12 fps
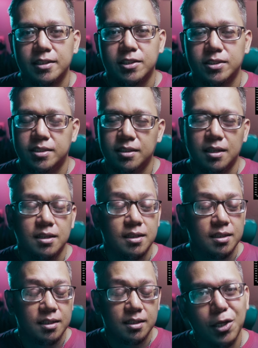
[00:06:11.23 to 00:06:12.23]
because
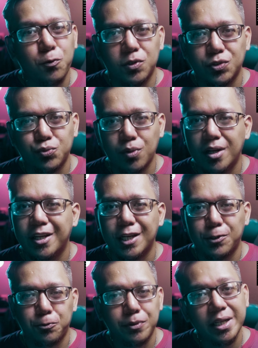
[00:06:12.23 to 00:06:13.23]
it was running
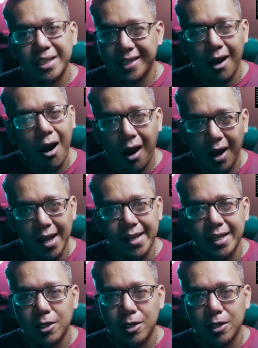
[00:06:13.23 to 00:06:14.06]
really hot.